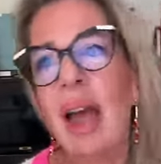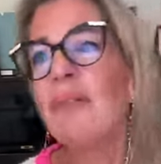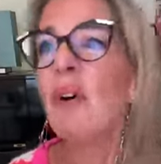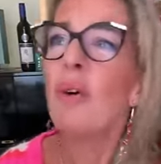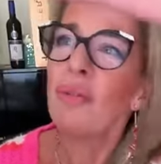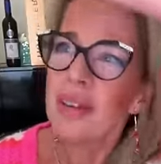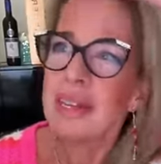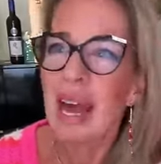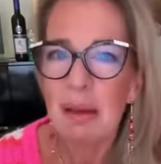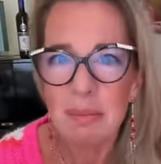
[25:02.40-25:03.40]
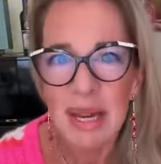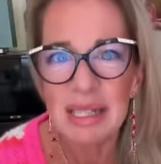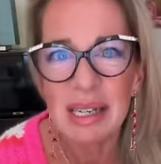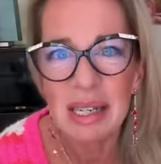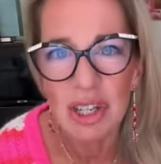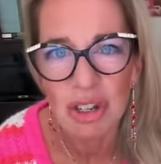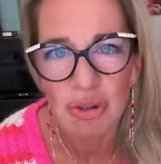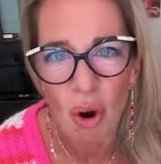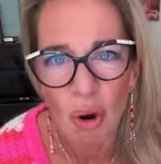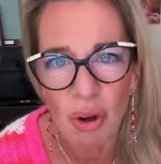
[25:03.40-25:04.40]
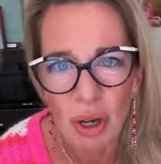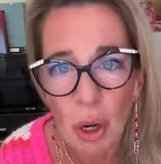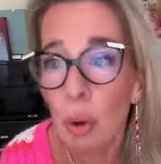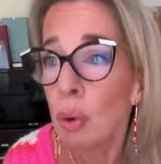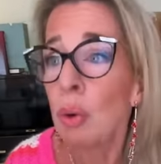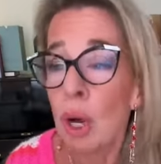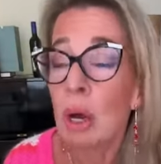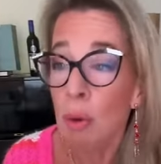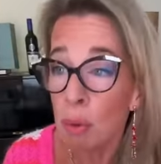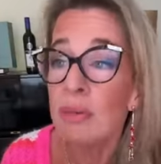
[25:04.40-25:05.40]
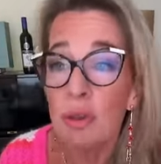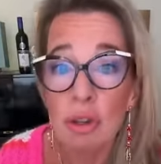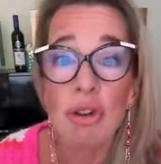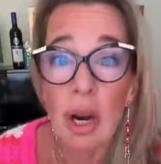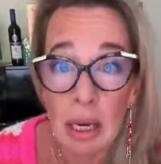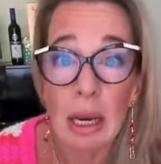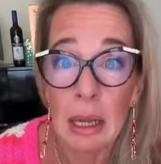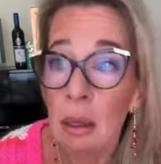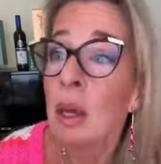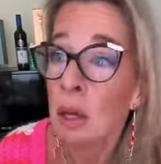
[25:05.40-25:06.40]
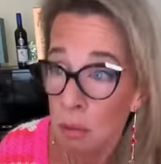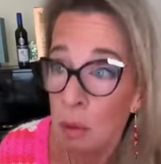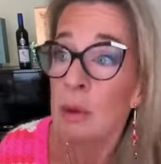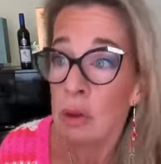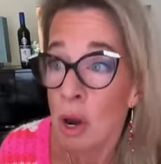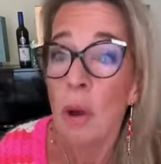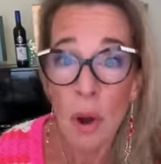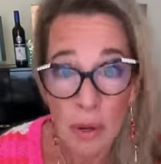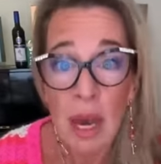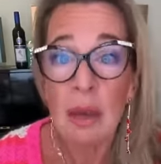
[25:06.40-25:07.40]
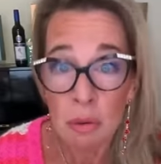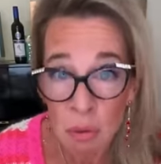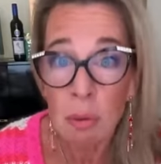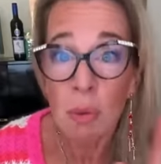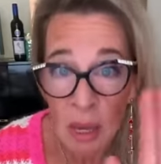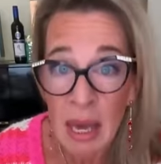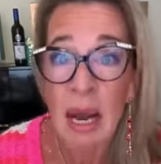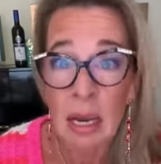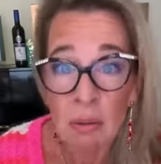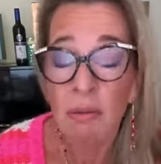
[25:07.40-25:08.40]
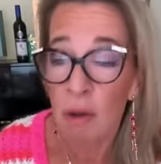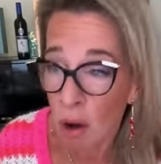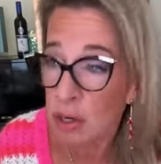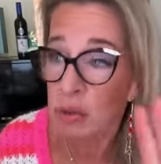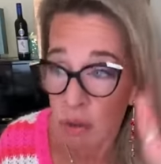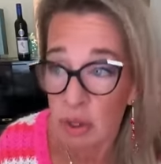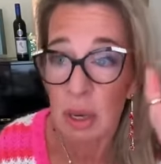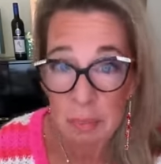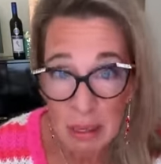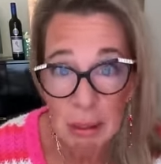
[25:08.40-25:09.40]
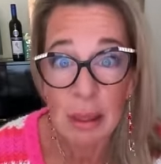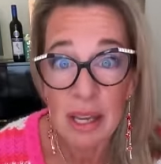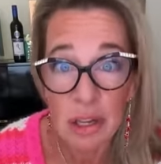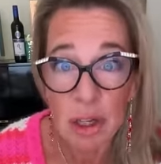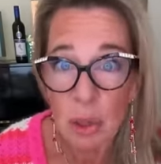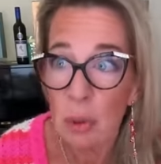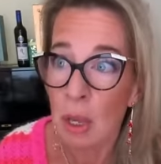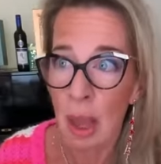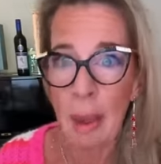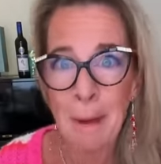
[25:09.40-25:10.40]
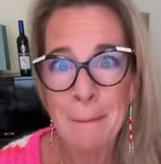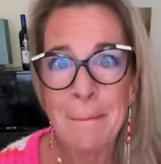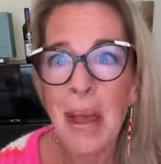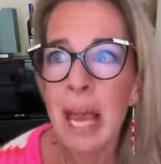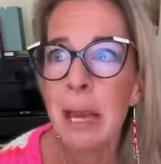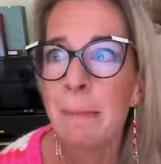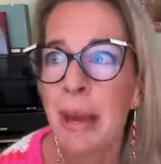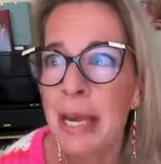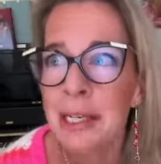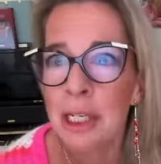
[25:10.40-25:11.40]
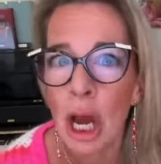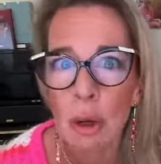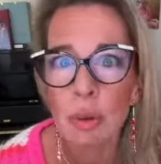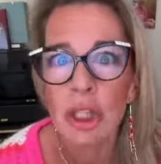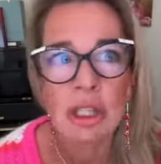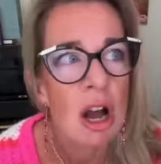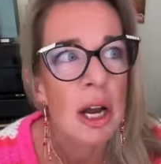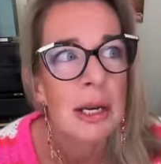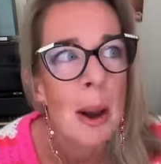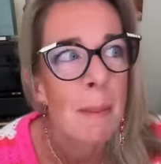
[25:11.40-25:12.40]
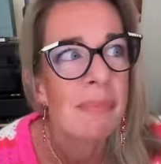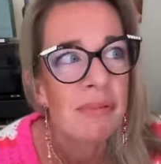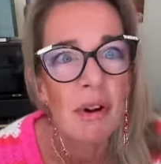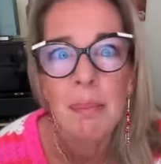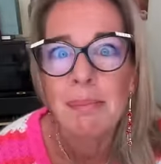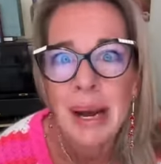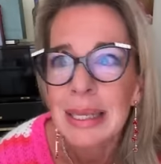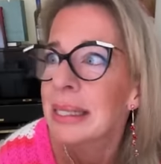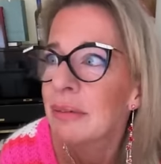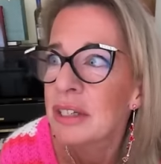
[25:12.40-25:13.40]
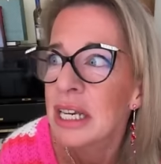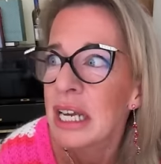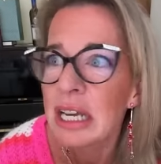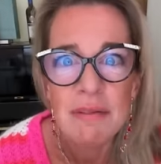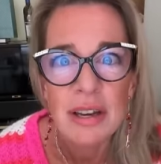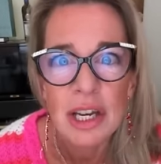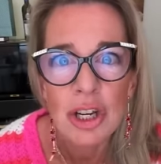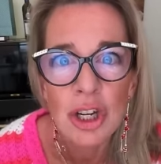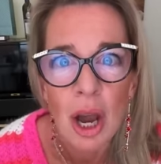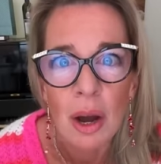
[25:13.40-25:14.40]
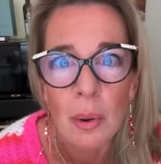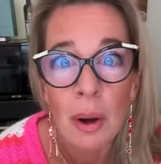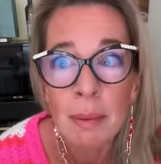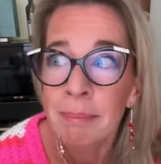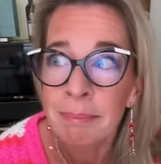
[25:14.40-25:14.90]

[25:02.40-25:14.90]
F off and get mentally strong. Or if you're struggling, you know, okay, I get it, fine, you've got mental issues. Maybe don't sign up for a massive TV show.